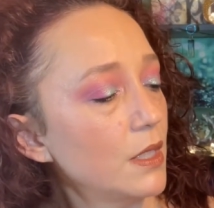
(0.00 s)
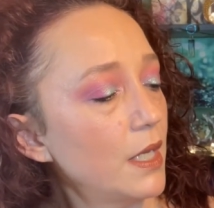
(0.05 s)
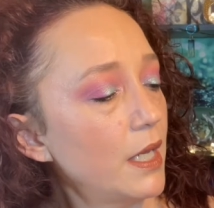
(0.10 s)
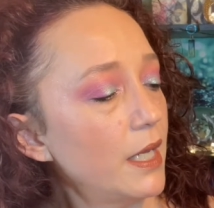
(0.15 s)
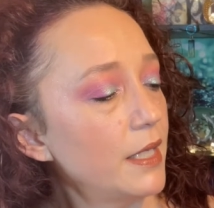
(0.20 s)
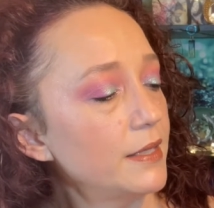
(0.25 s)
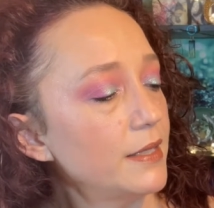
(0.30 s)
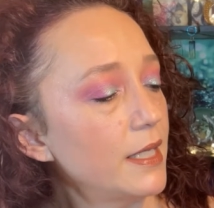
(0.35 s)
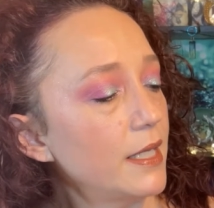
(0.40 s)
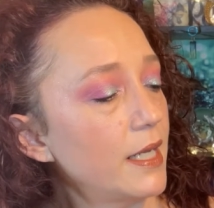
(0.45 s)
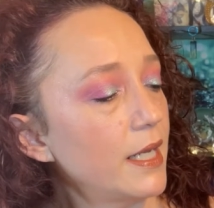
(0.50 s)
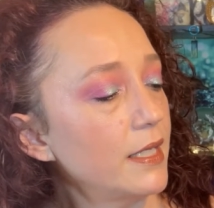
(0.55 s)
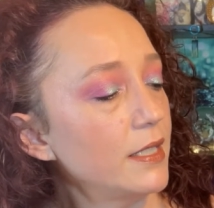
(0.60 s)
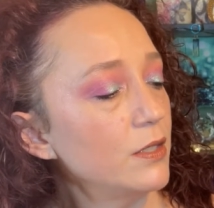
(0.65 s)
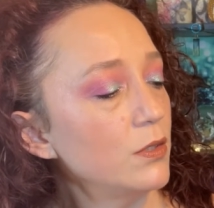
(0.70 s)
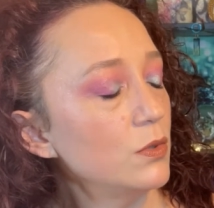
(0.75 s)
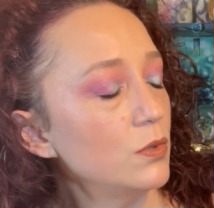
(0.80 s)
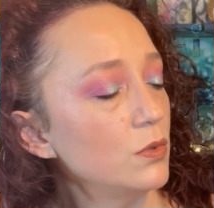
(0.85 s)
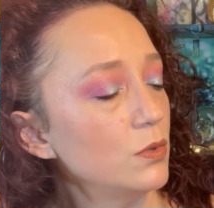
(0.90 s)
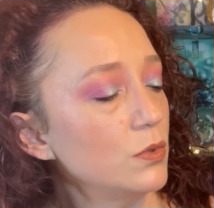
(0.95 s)
And then I
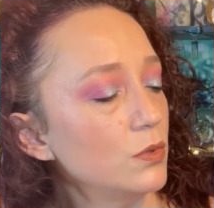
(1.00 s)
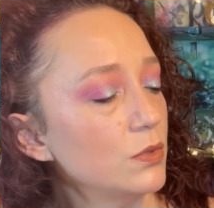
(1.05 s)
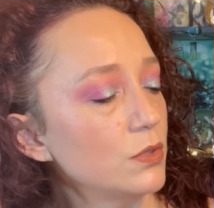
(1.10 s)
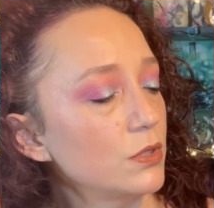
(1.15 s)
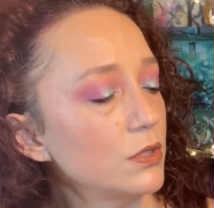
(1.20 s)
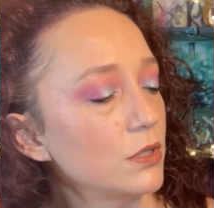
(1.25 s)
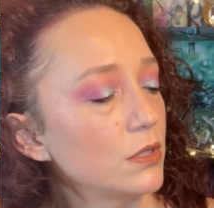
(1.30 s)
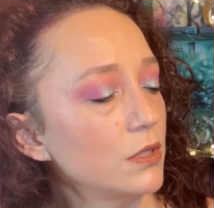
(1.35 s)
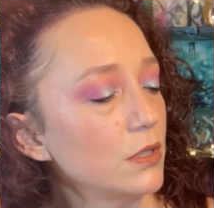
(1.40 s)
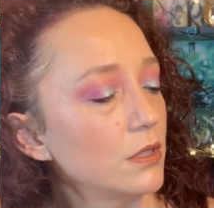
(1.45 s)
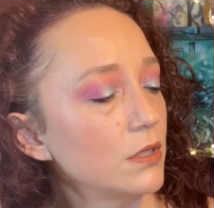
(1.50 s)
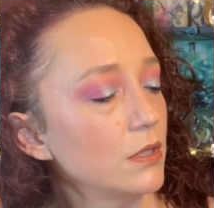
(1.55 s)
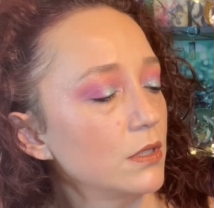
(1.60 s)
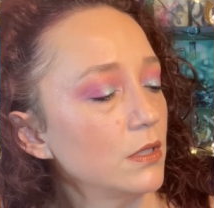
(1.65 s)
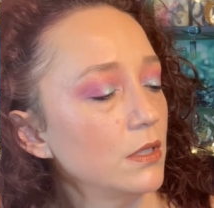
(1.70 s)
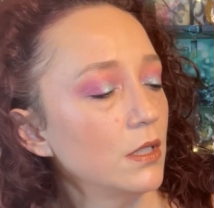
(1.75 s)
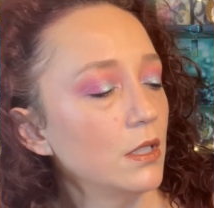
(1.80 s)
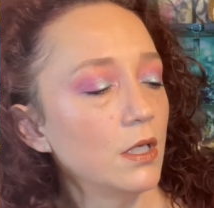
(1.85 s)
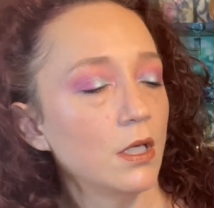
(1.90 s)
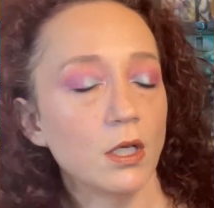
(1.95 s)
used
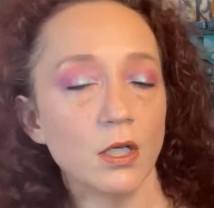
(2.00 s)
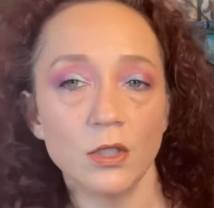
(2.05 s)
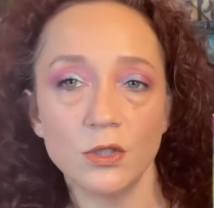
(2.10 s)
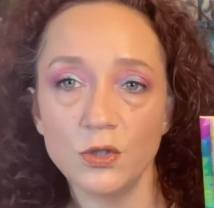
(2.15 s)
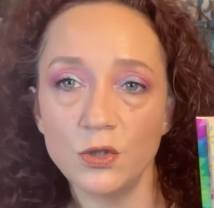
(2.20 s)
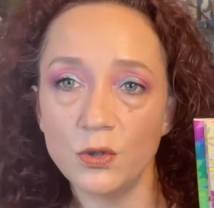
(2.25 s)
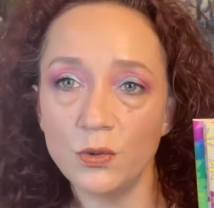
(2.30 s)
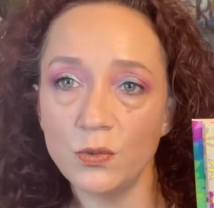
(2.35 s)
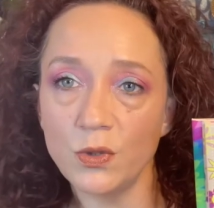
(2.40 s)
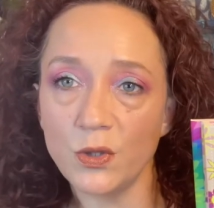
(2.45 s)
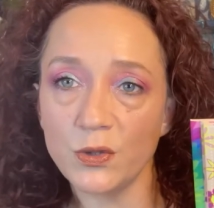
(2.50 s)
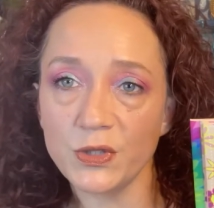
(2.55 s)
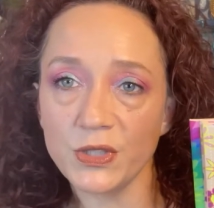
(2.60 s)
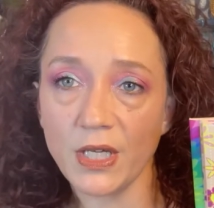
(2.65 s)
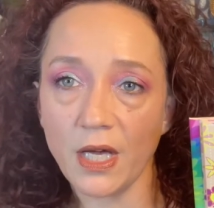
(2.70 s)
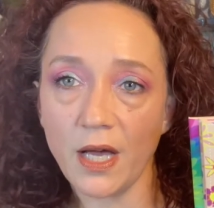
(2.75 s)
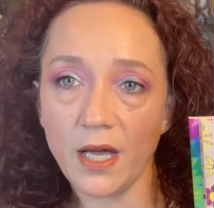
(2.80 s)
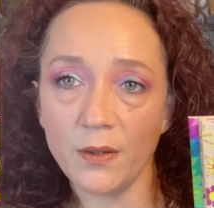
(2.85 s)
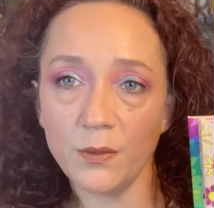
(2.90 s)
Juno Sky,